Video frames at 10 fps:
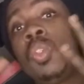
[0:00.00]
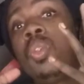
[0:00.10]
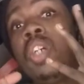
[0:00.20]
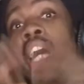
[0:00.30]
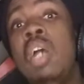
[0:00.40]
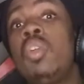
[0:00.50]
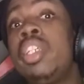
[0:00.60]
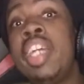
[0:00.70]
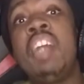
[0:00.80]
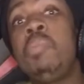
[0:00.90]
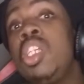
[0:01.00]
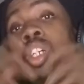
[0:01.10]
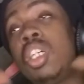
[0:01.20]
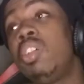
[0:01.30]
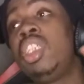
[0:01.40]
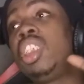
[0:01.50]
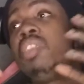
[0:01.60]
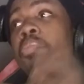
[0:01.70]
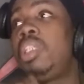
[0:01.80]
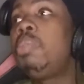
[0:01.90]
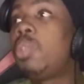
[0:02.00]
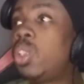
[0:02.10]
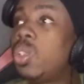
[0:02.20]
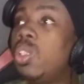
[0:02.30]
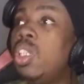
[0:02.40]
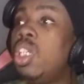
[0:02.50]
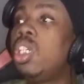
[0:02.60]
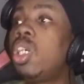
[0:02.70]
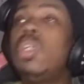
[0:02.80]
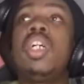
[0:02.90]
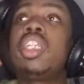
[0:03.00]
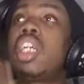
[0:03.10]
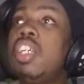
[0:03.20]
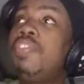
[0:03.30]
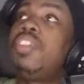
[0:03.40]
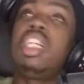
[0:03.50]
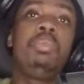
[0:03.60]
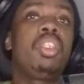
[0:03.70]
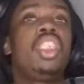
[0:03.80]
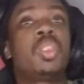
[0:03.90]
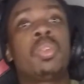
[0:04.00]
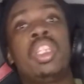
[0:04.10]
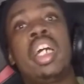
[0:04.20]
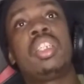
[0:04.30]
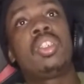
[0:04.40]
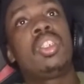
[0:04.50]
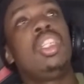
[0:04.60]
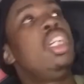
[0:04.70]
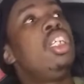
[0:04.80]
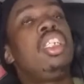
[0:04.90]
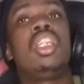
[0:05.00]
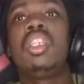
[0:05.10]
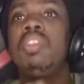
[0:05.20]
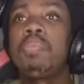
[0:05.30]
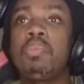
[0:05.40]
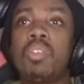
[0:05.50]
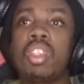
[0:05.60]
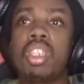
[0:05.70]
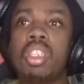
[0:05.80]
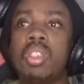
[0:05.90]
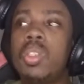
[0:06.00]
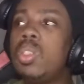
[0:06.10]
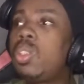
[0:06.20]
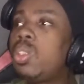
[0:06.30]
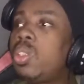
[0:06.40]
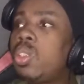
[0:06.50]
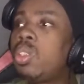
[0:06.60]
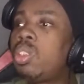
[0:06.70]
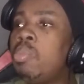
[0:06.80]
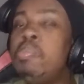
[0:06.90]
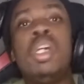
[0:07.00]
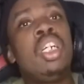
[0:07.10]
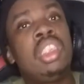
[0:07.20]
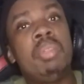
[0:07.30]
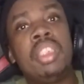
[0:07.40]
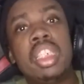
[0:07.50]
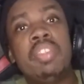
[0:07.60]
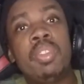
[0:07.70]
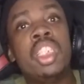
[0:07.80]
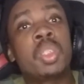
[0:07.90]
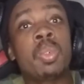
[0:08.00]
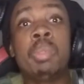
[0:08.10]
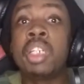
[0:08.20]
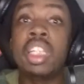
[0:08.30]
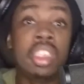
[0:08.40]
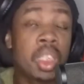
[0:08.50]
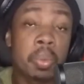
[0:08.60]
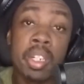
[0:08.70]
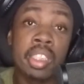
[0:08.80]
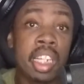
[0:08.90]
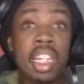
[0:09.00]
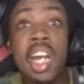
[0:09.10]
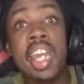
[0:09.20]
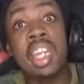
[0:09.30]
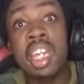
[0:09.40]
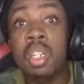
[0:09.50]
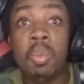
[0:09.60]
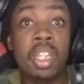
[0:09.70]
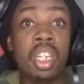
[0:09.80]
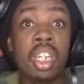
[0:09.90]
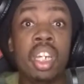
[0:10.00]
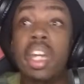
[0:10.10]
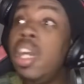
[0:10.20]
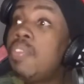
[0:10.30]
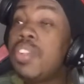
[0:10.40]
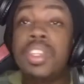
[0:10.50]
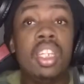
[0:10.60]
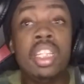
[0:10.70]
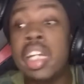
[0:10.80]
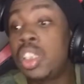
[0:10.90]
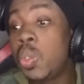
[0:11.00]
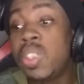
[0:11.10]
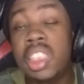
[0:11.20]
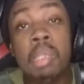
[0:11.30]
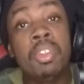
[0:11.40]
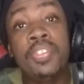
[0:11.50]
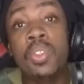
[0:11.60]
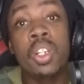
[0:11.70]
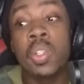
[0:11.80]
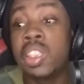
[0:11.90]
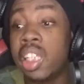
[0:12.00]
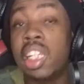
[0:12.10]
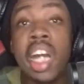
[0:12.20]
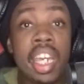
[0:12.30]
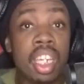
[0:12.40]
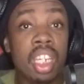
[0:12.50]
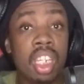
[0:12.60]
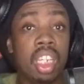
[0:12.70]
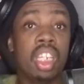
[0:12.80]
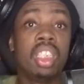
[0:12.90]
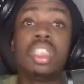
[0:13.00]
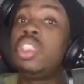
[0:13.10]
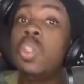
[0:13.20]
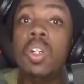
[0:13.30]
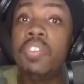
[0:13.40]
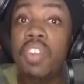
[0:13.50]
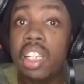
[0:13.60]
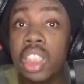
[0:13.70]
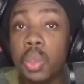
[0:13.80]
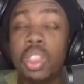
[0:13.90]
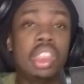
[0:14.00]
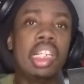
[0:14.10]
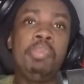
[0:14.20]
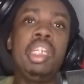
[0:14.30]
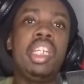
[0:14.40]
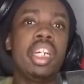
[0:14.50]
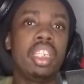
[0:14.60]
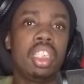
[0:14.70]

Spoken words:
though I will not be encouraging people to go and conform to this world or to, to merge themselves with this world, because this world is a lie anyway. Everything that you see before you is a lie. So don't follow social media.